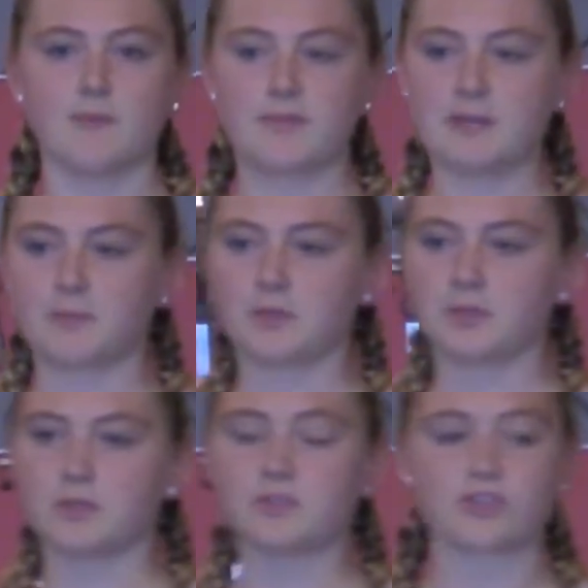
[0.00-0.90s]
people
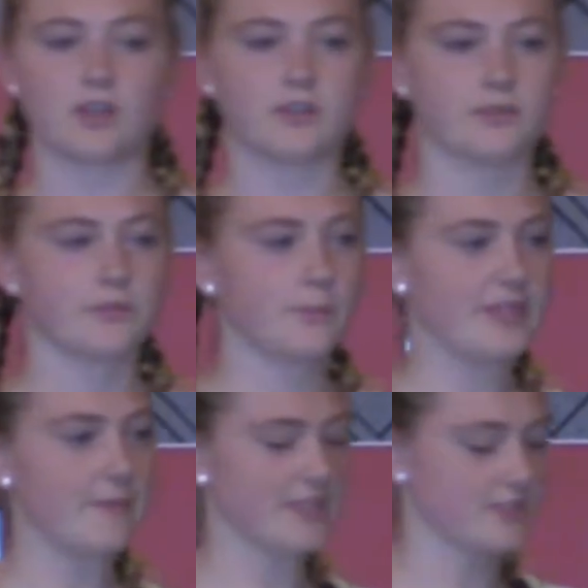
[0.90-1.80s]
who struggle
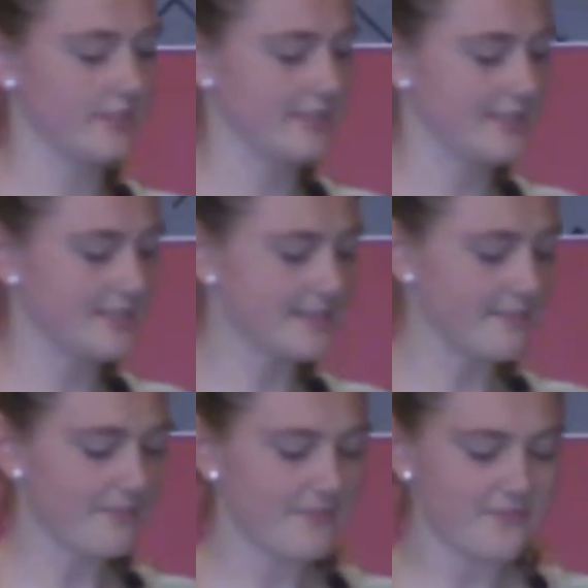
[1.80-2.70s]
with mental
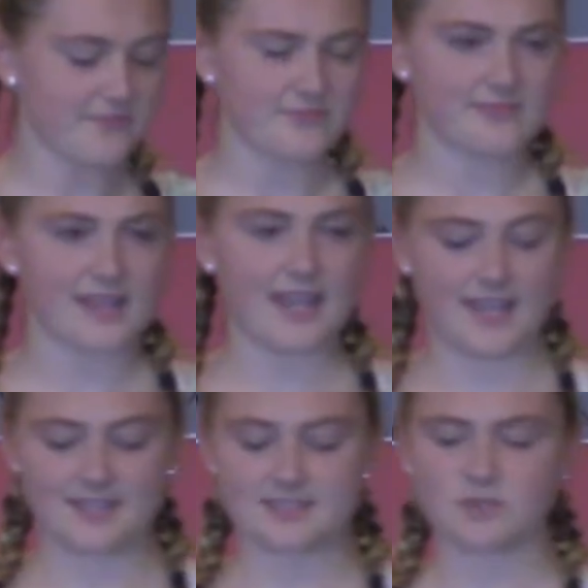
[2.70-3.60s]
illness.
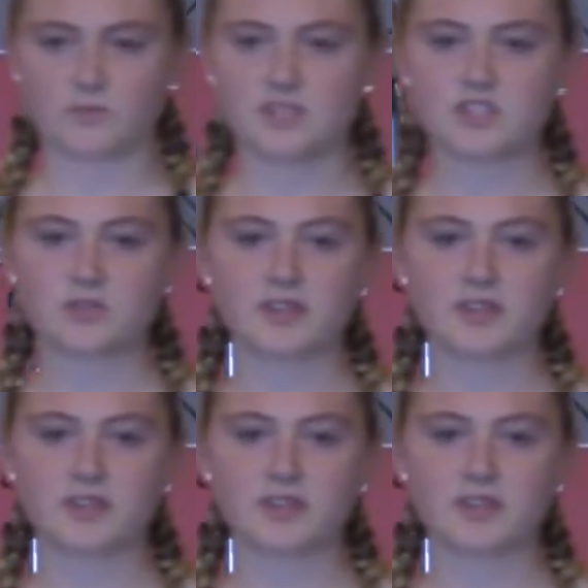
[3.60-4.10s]
And one